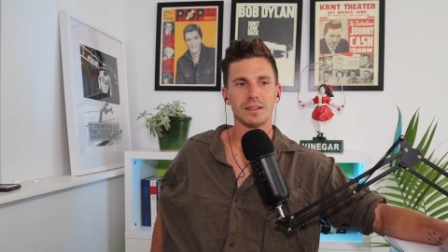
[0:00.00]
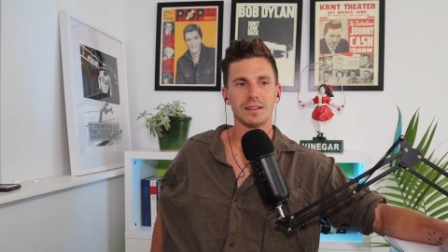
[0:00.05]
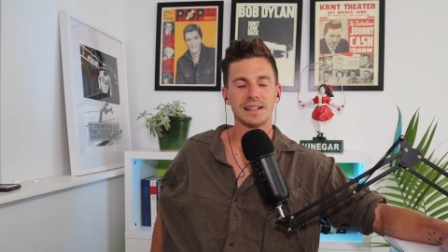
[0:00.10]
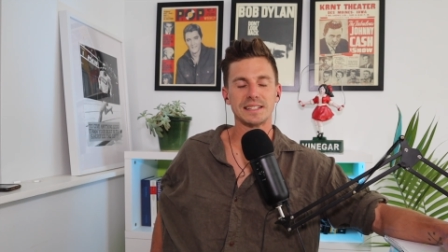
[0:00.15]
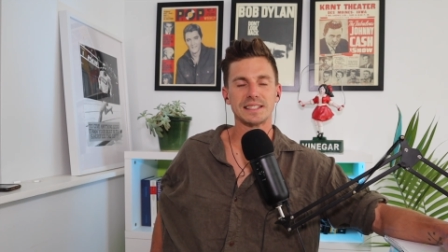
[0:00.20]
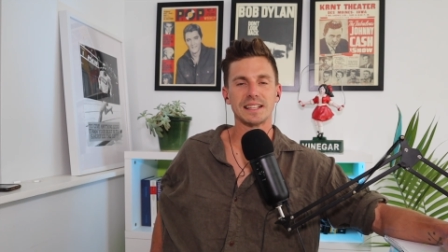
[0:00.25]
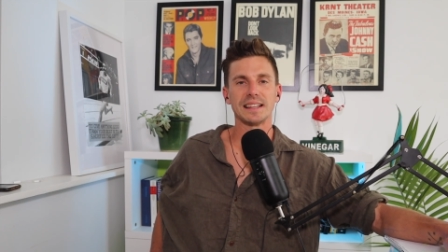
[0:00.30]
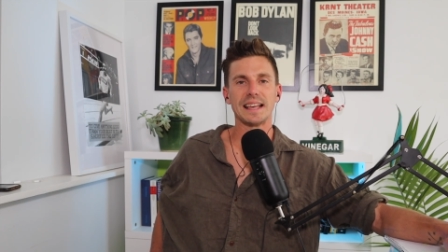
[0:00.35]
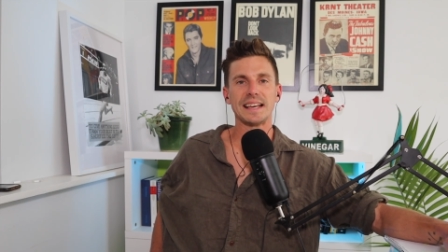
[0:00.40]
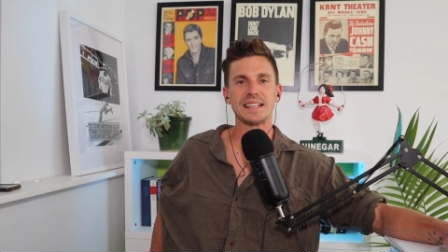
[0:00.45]

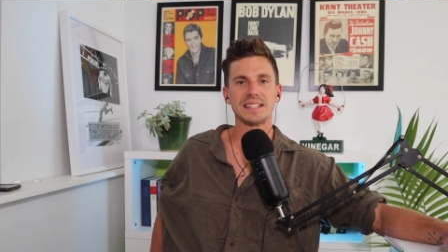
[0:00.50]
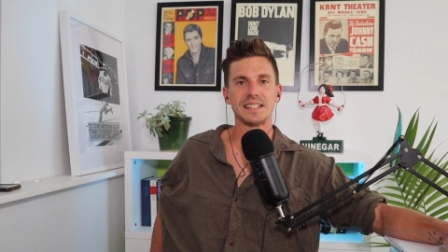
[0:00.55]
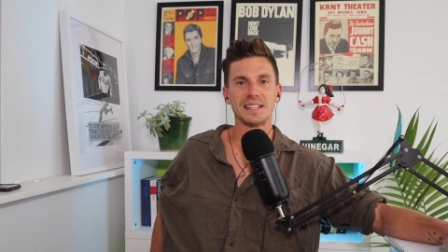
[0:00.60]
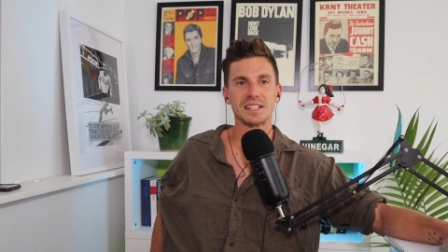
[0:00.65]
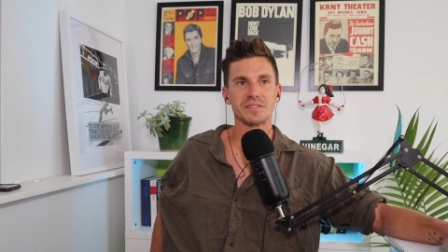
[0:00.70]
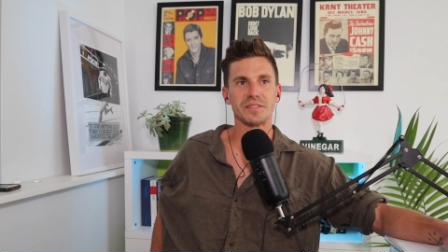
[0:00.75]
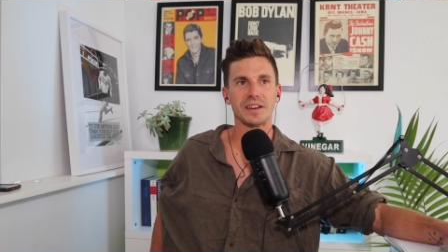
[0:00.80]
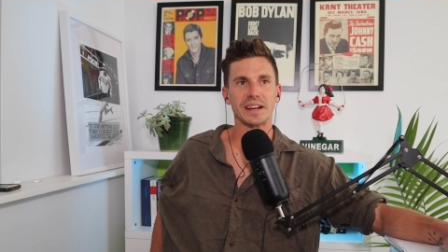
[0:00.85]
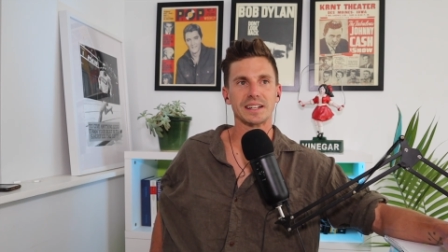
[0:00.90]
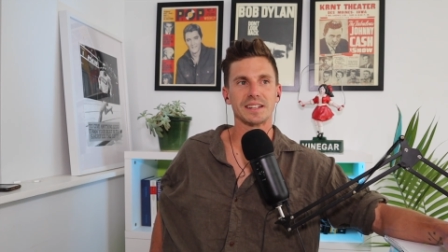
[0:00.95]
That's a
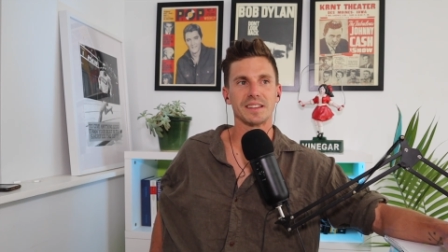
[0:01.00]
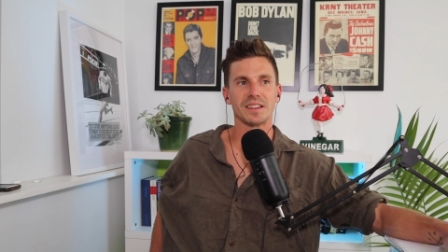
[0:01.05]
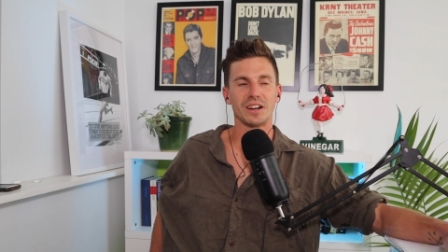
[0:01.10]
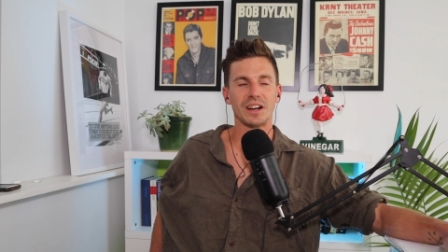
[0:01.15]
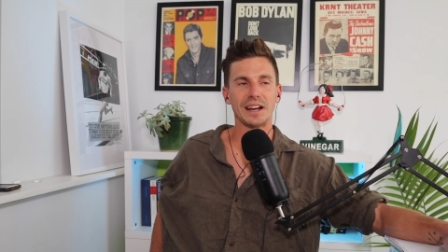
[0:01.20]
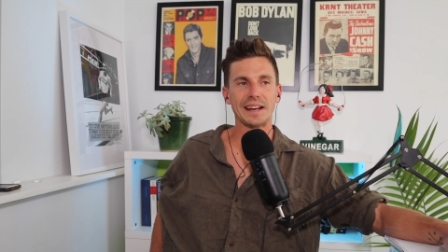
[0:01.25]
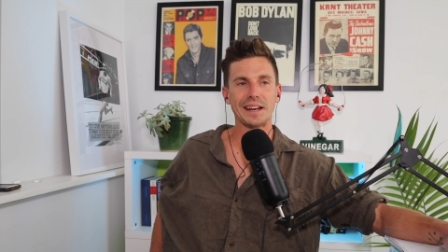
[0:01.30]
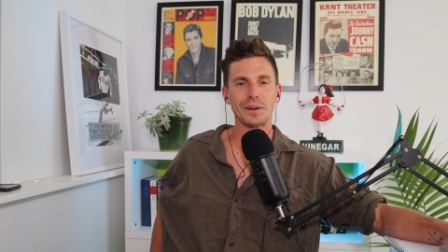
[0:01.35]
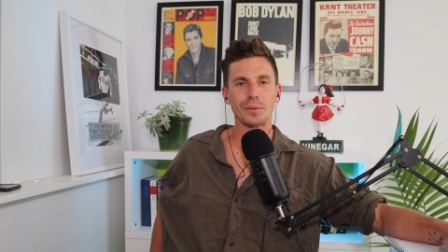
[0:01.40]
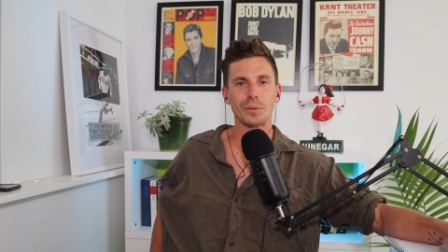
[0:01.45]
laziness factor that
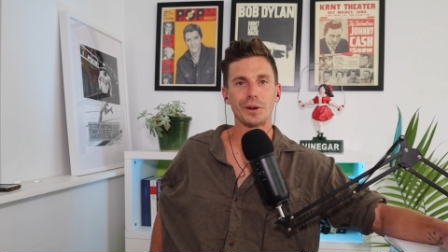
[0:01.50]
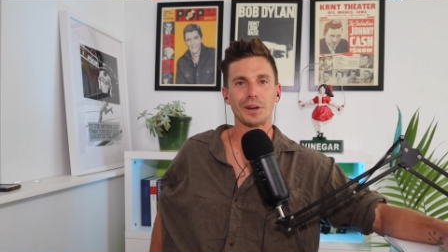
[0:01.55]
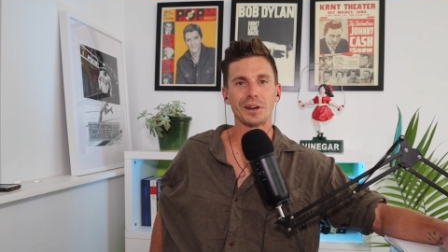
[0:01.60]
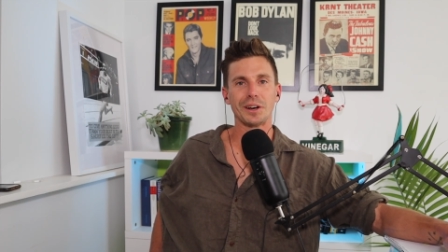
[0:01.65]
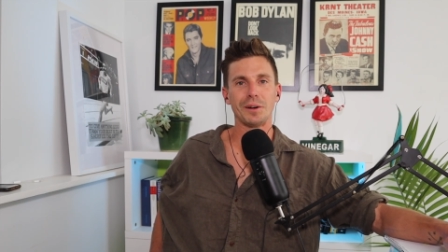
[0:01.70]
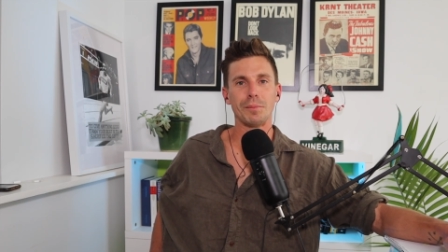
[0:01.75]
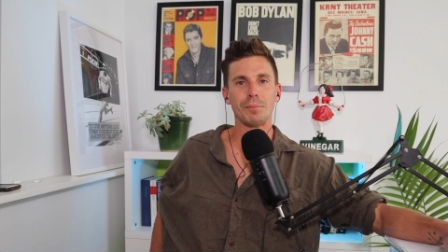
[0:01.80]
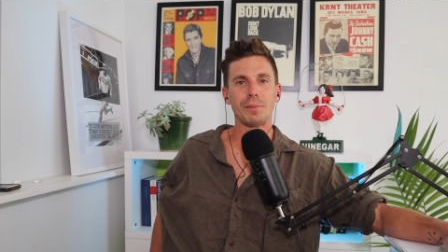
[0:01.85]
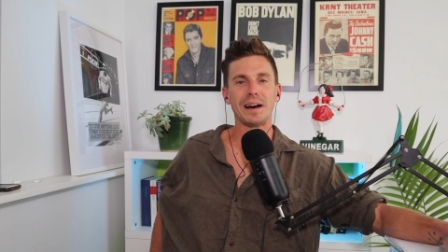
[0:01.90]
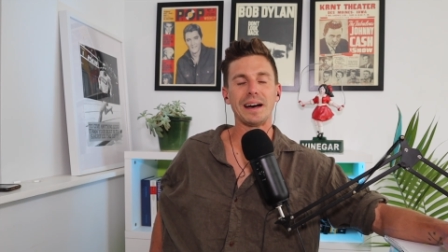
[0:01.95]
I need to work
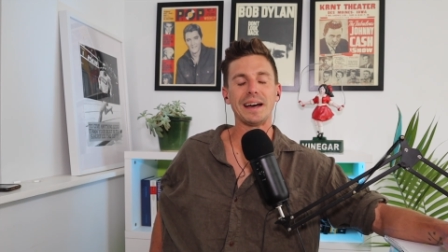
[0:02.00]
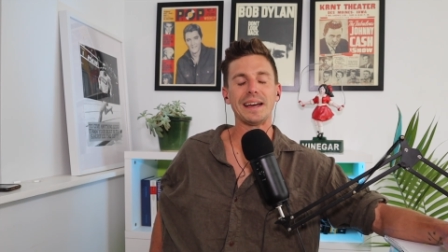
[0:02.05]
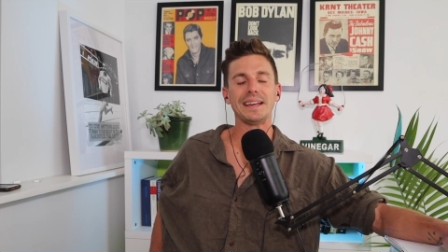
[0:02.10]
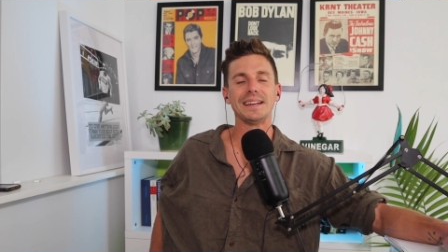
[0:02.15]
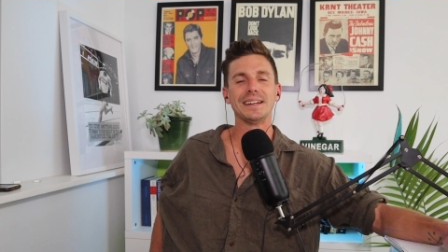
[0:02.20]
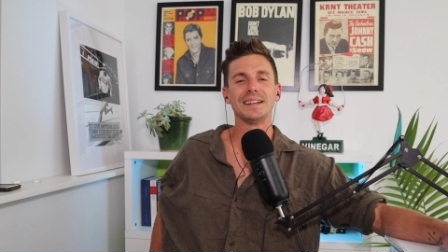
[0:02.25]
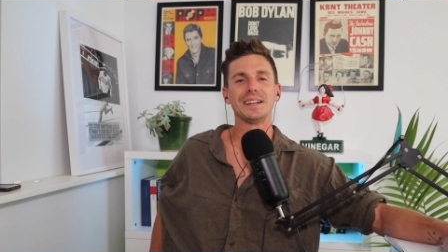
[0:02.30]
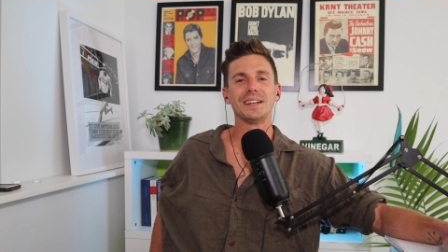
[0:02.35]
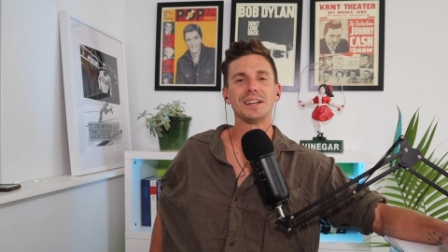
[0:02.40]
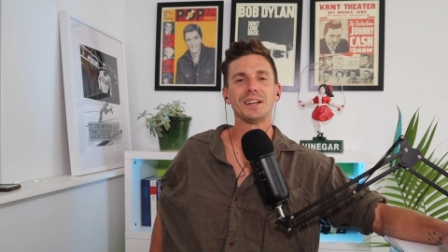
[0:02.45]
on. But hey,